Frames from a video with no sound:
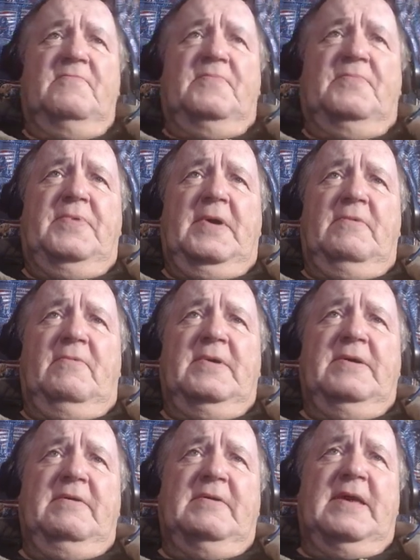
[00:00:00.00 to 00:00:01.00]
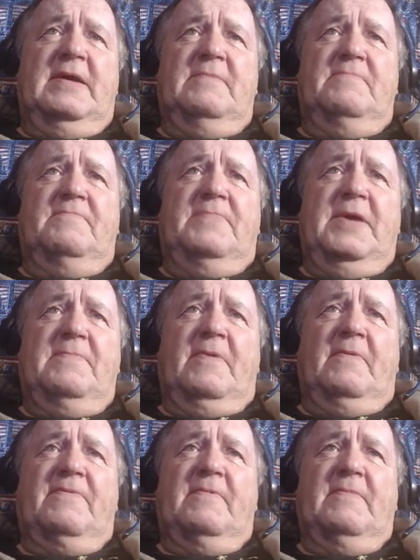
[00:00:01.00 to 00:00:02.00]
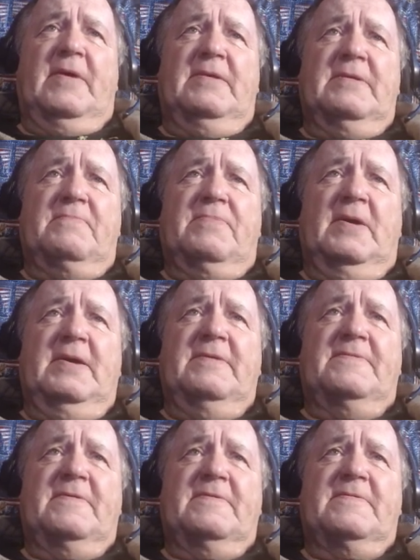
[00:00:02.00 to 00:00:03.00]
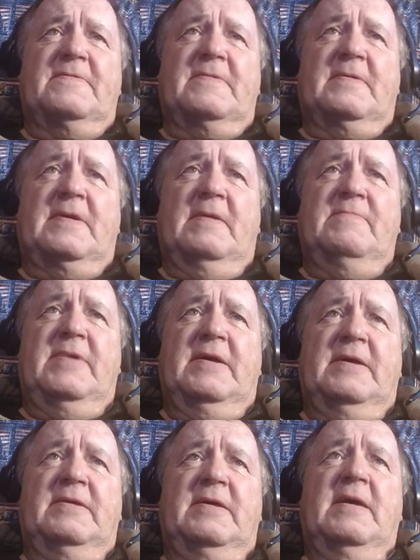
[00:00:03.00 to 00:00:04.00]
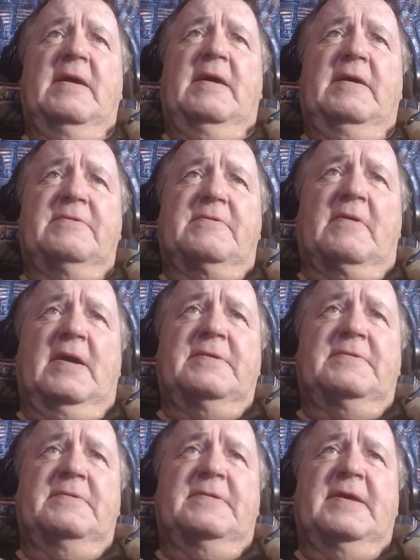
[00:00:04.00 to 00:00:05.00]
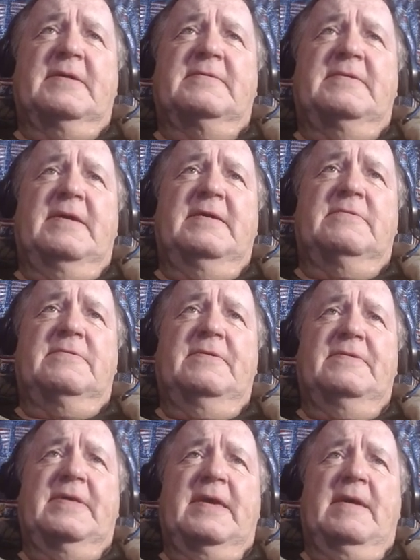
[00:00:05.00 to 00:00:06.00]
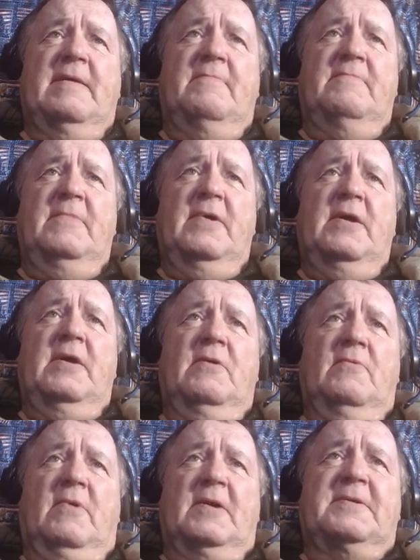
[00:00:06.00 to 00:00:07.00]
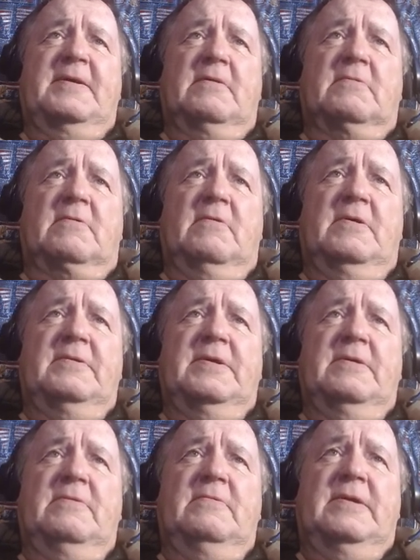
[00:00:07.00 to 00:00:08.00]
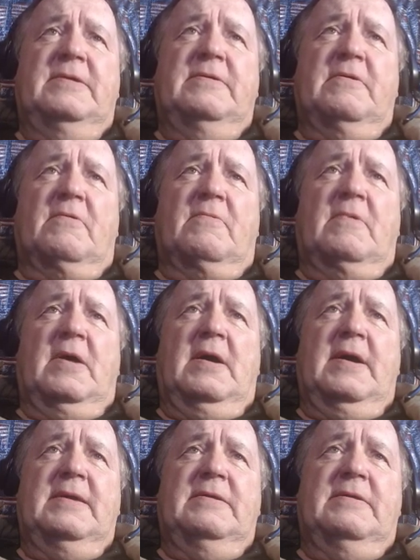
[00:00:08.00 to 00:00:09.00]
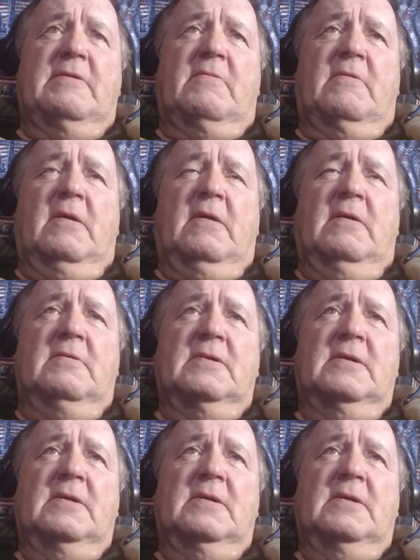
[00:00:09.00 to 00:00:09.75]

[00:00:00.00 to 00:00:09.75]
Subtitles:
But when you get people from other places to come in and try to dictate to them what they're going to do, and you're right, they're wrong,